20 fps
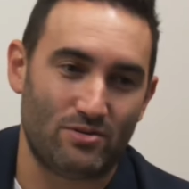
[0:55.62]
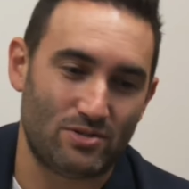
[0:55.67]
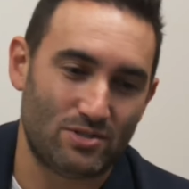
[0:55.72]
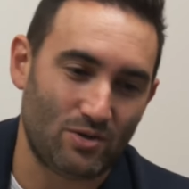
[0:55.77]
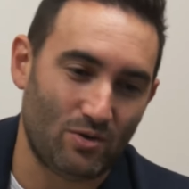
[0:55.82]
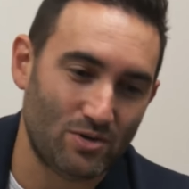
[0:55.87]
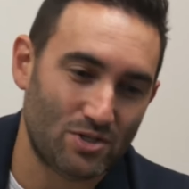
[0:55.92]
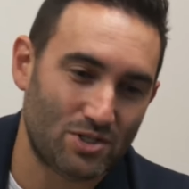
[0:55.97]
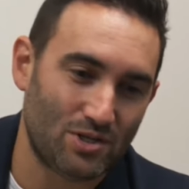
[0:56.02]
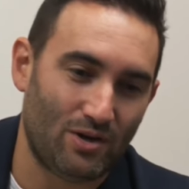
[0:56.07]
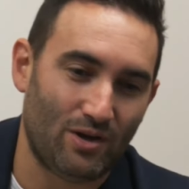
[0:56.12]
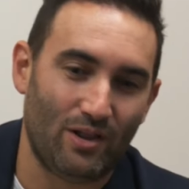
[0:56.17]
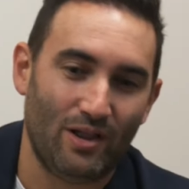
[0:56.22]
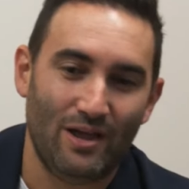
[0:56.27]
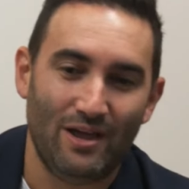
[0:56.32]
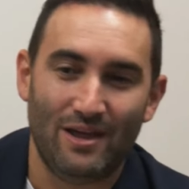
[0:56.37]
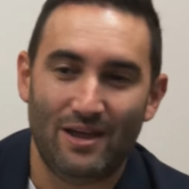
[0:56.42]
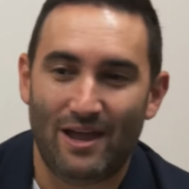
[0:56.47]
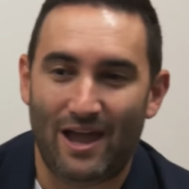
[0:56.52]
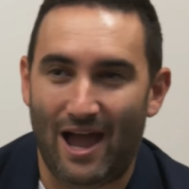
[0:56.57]
social,
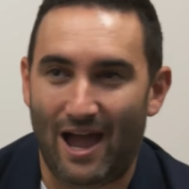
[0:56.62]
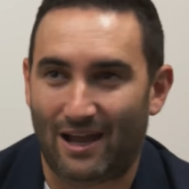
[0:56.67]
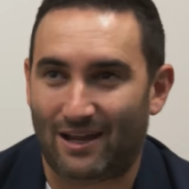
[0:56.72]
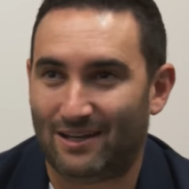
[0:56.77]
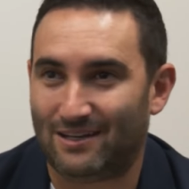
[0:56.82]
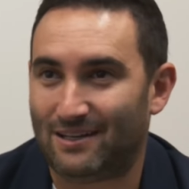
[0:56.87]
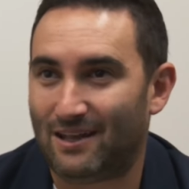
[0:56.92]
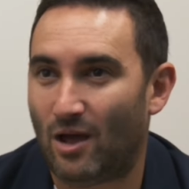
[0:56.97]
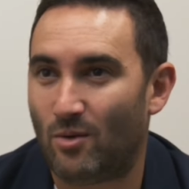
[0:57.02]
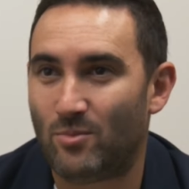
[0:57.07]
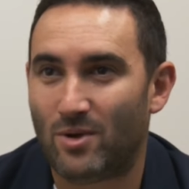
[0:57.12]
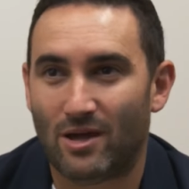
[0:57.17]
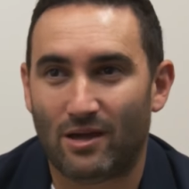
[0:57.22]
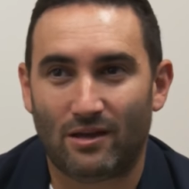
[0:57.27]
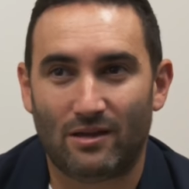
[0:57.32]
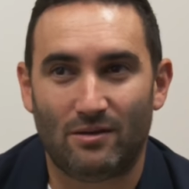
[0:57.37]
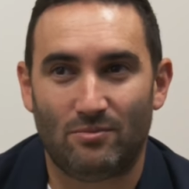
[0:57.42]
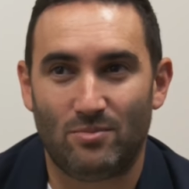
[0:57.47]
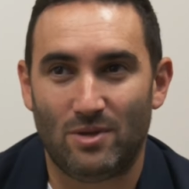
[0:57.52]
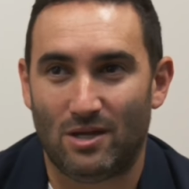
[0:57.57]

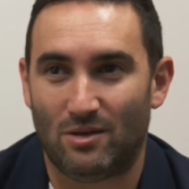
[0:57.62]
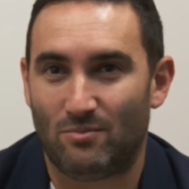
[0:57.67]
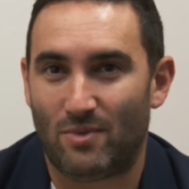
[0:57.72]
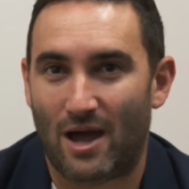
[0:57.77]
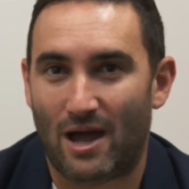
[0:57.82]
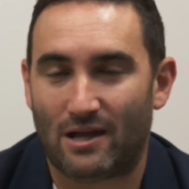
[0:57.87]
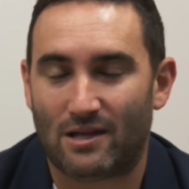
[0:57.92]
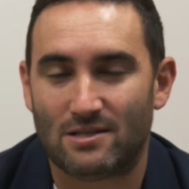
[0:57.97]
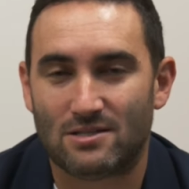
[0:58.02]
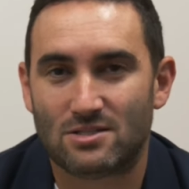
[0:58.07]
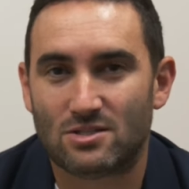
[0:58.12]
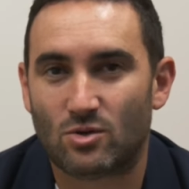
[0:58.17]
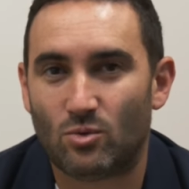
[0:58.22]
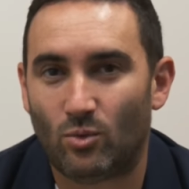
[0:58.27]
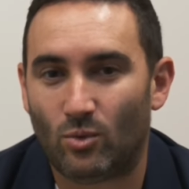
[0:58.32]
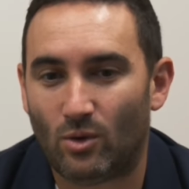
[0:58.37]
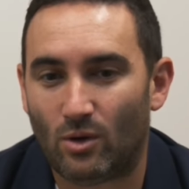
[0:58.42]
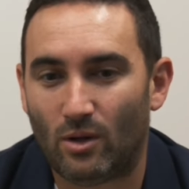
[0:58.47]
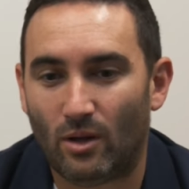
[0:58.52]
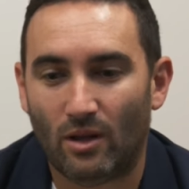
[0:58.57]
academic, being back in
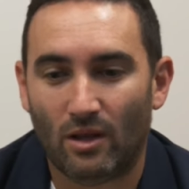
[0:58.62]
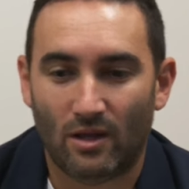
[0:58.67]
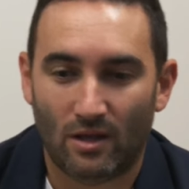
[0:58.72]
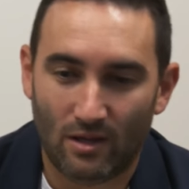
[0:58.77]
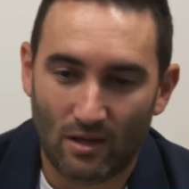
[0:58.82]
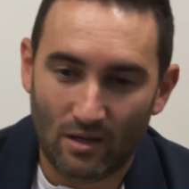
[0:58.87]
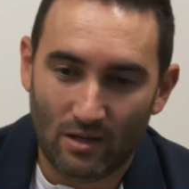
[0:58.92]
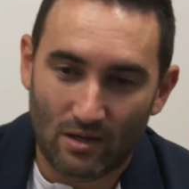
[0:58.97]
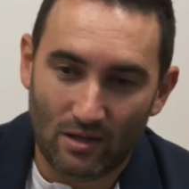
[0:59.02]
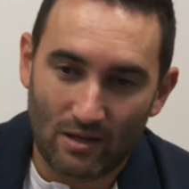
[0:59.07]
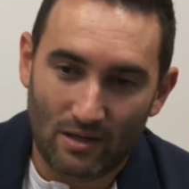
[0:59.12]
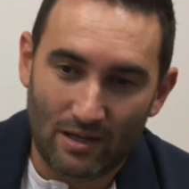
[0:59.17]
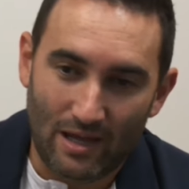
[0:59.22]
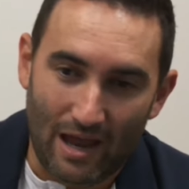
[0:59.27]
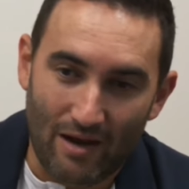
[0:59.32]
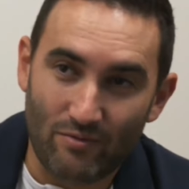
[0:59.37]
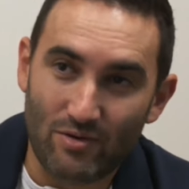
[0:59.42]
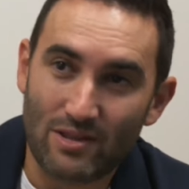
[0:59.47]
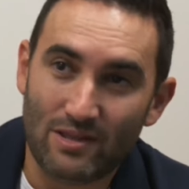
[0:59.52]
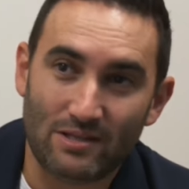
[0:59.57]
school,
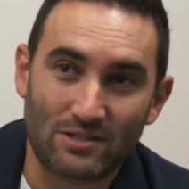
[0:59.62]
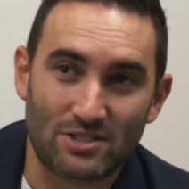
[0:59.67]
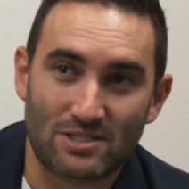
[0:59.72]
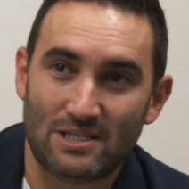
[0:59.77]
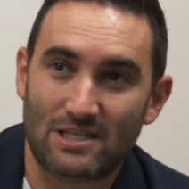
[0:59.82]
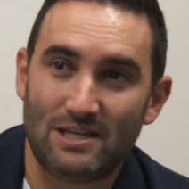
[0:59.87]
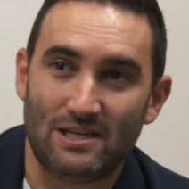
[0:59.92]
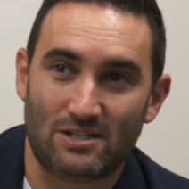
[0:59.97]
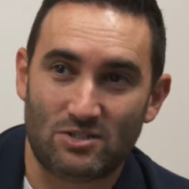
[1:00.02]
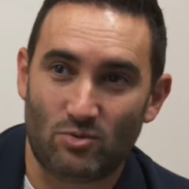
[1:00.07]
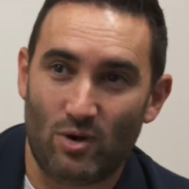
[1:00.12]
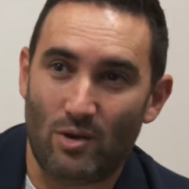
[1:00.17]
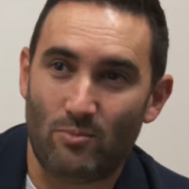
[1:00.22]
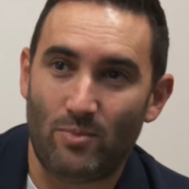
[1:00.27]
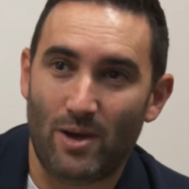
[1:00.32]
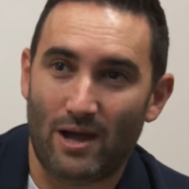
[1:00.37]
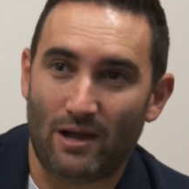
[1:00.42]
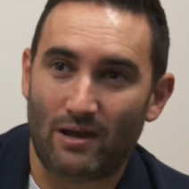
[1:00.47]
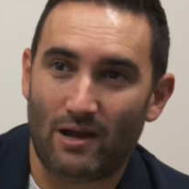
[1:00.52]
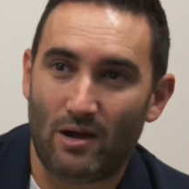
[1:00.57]
everything just kicks right
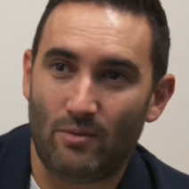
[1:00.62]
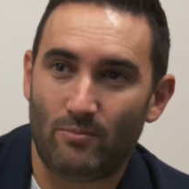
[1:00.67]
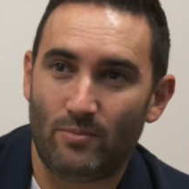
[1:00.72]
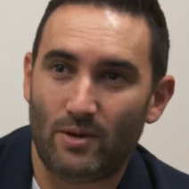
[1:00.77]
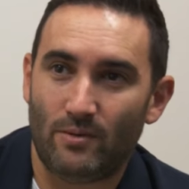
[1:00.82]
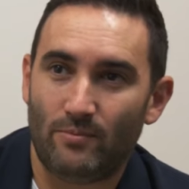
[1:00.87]
back up.